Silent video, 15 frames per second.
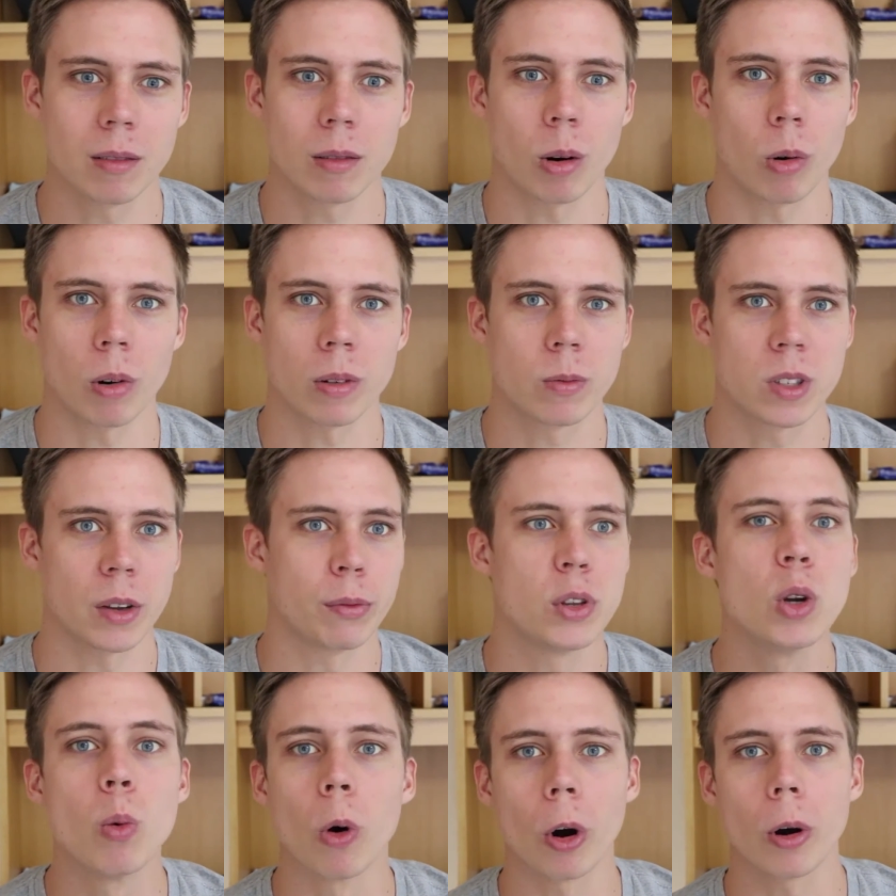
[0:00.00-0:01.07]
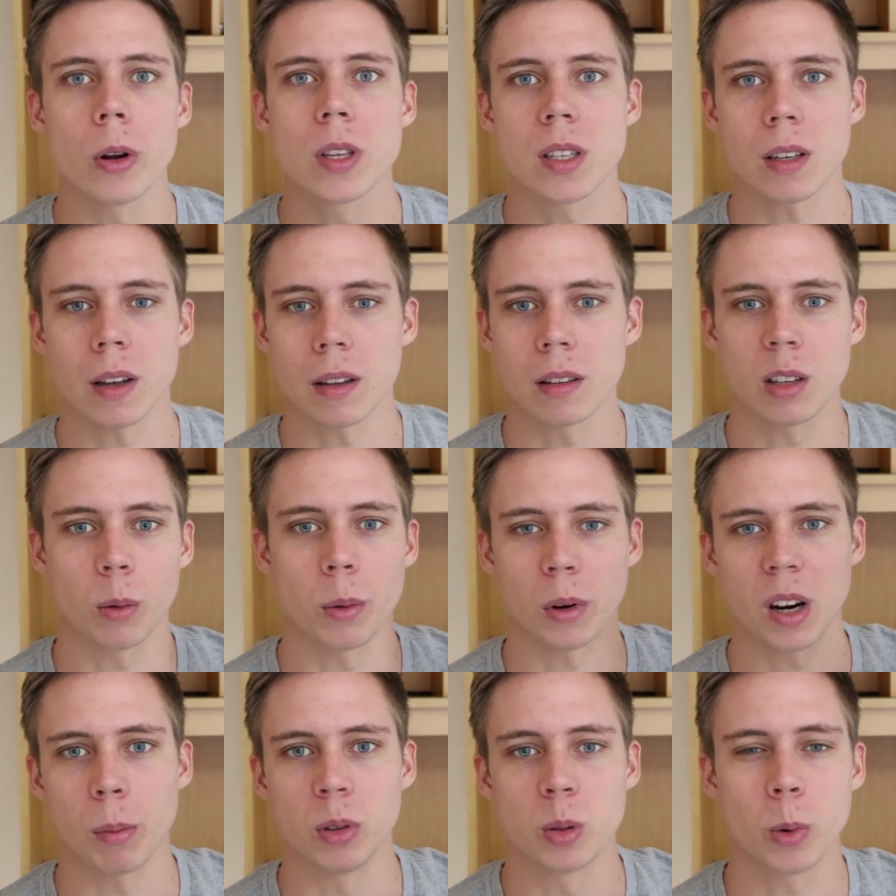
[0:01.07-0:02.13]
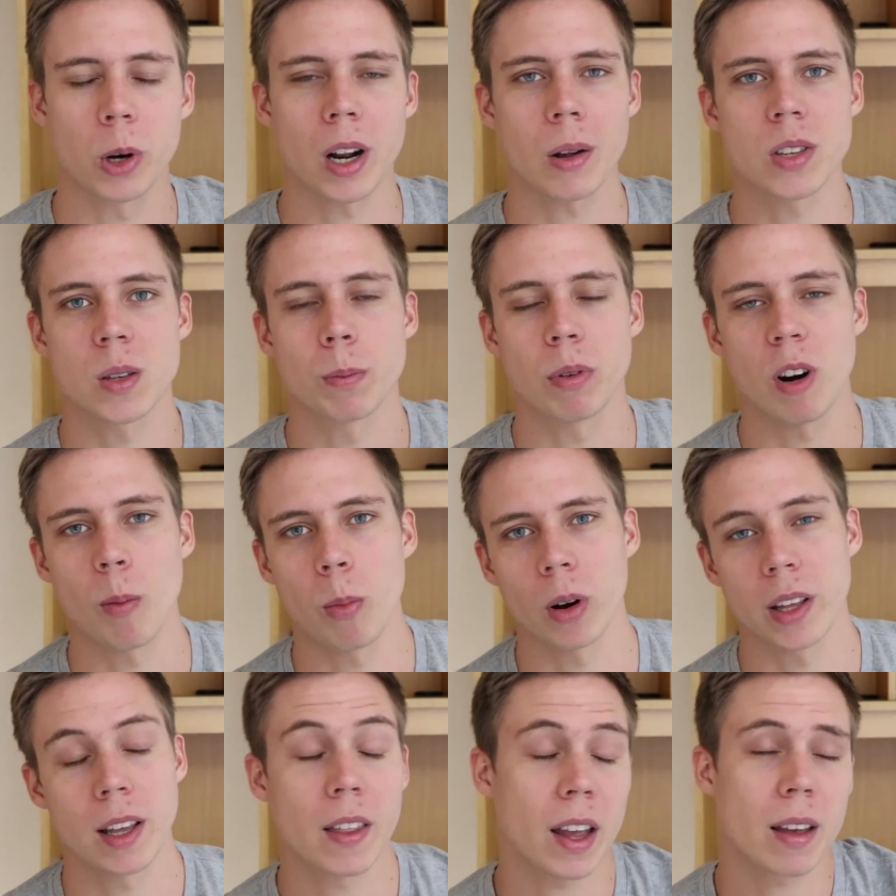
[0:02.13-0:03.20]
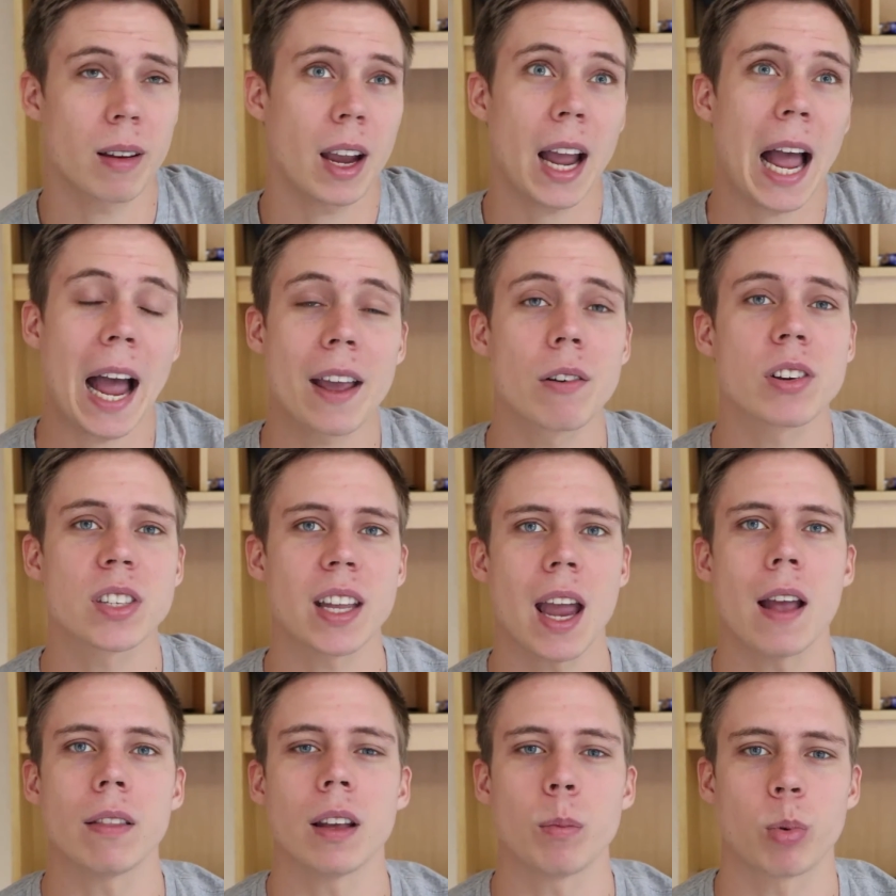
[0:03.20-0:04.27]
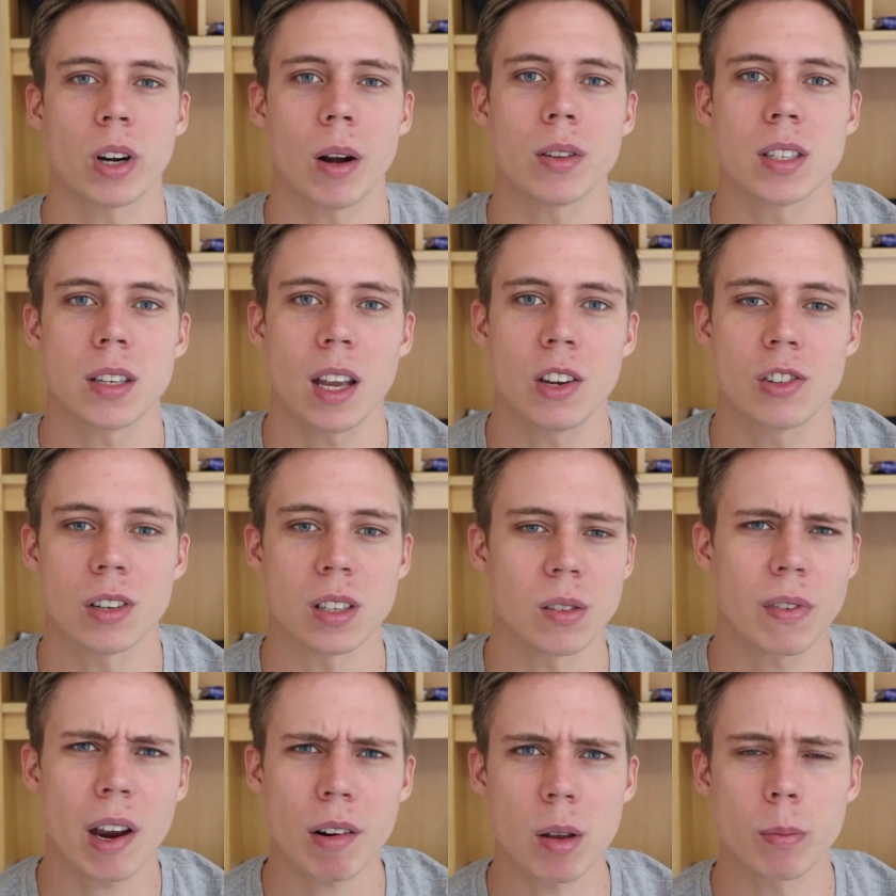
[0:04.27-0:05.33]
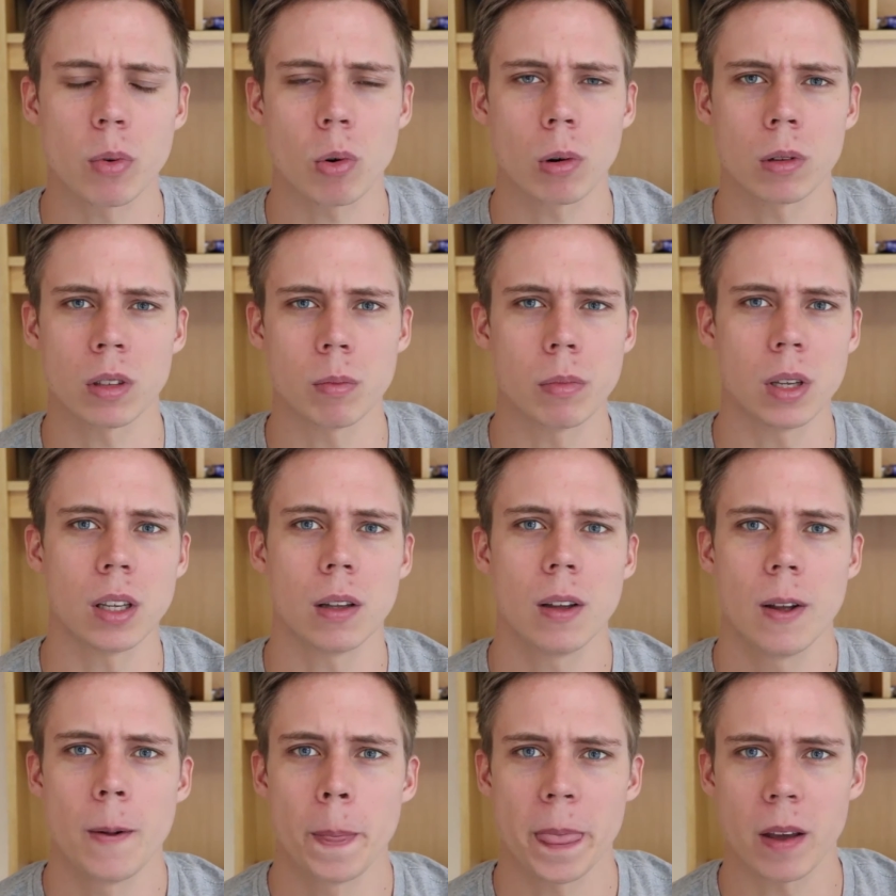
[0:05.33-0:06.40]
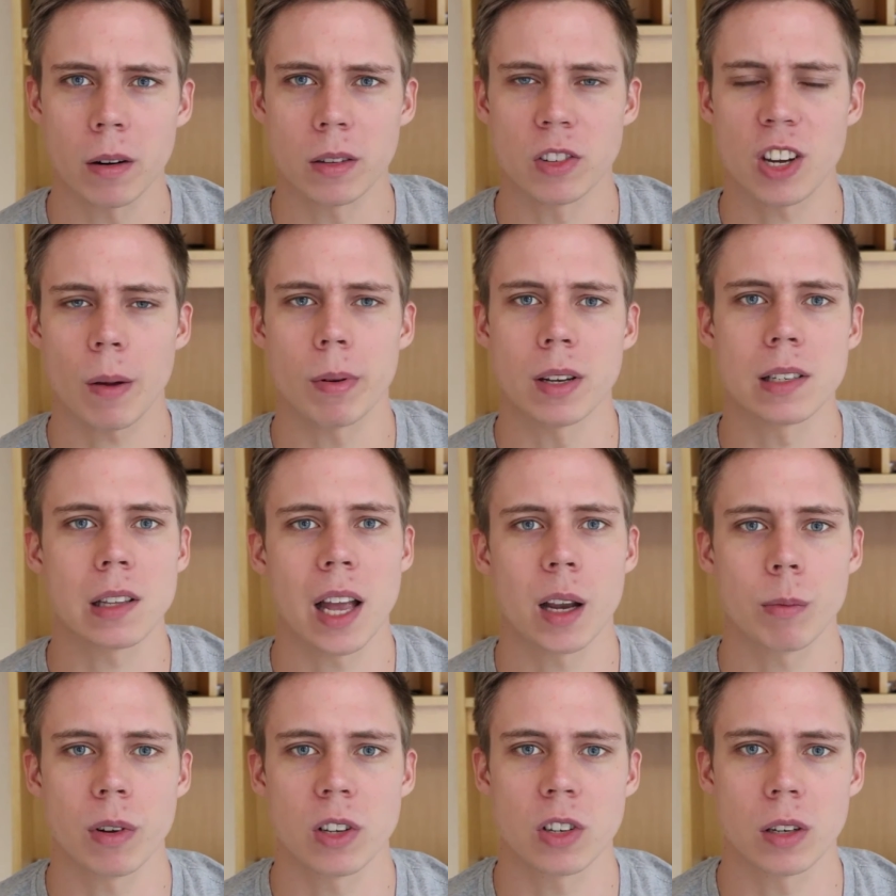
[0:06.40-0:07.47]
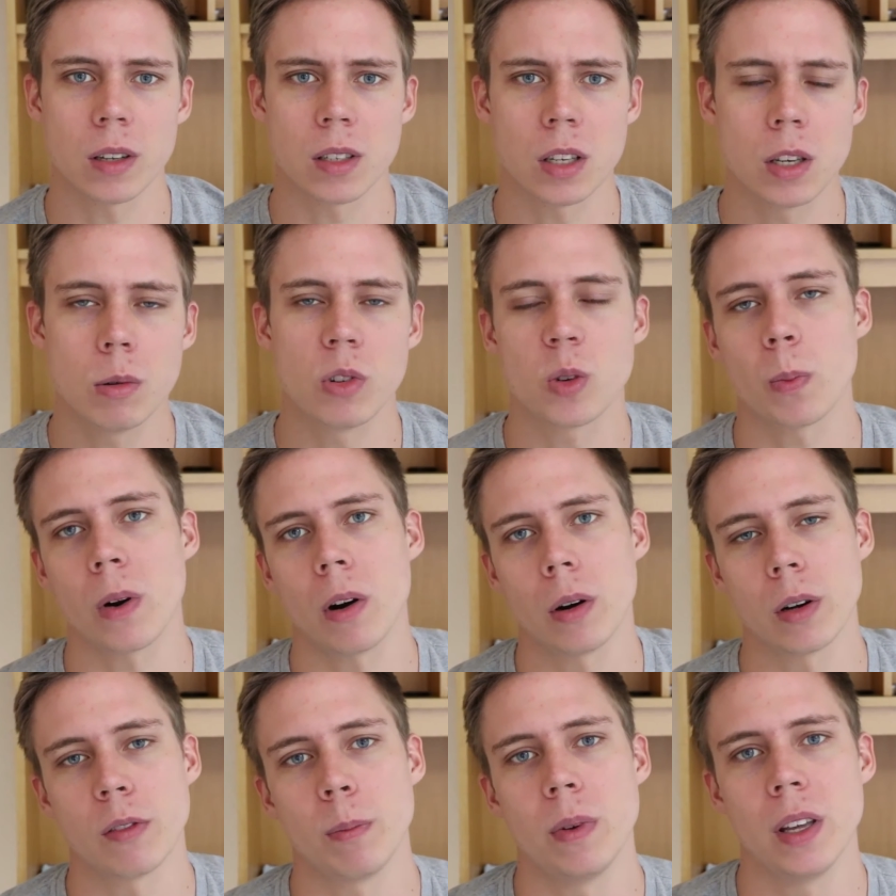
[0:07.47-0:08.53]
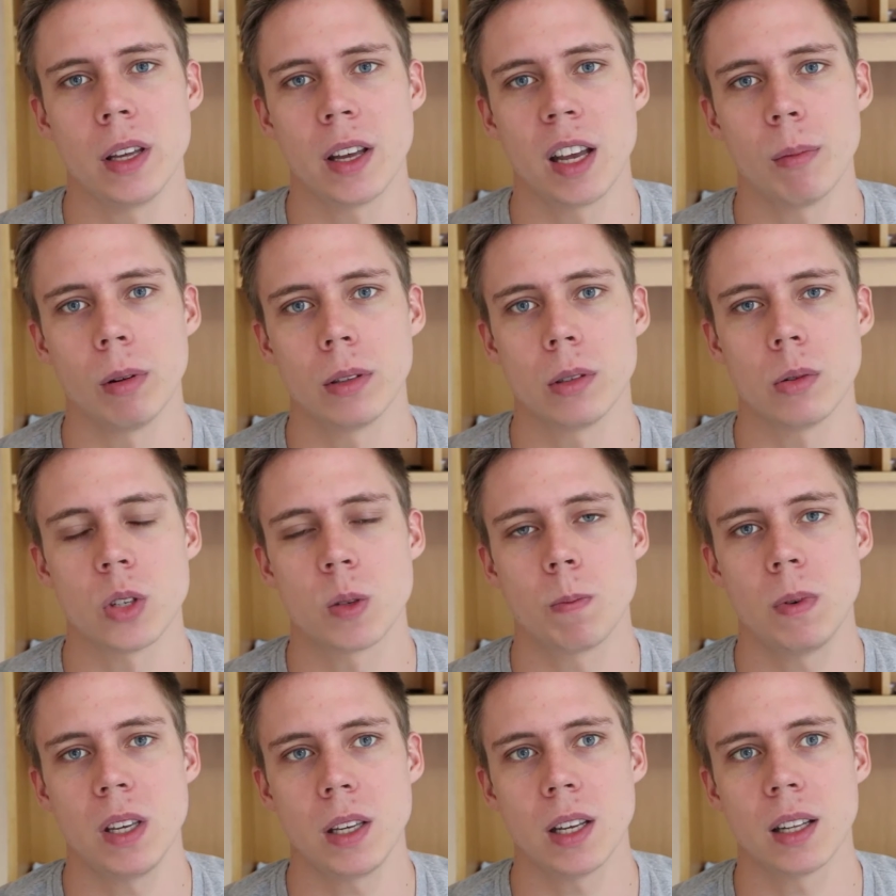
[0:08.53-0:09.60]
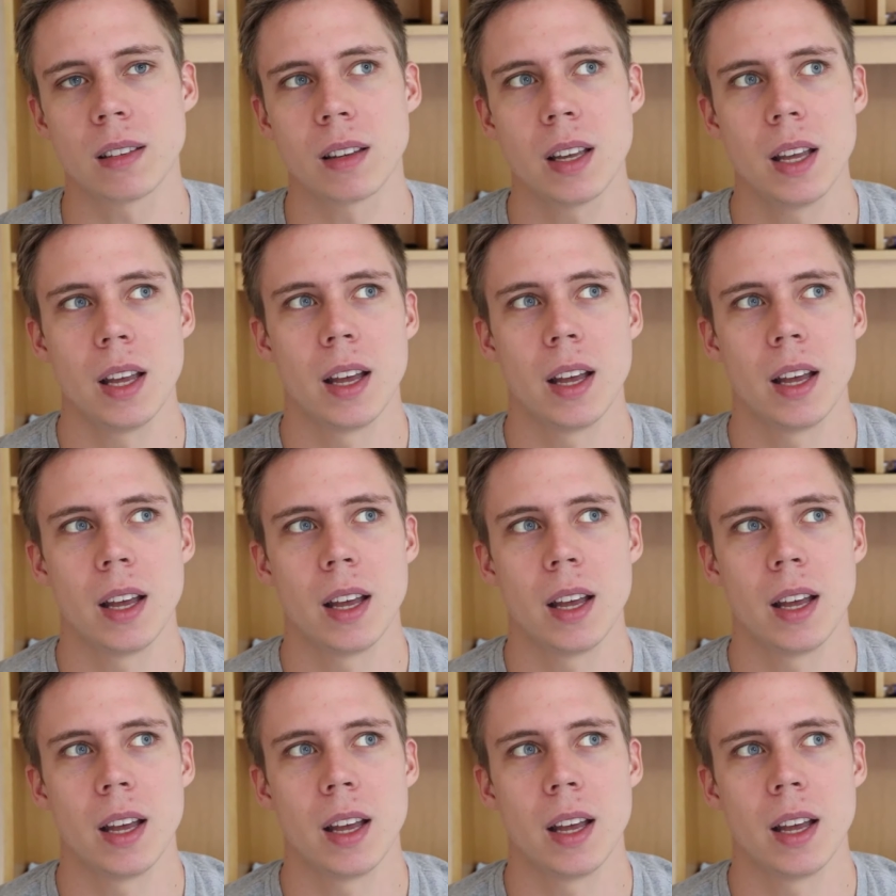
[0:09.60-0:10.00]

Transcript: or a few words until we were able to pronounce them properly. And I understand that pronunciation is very important to me in the Japanese language, and it's a huge part of being able to speak it.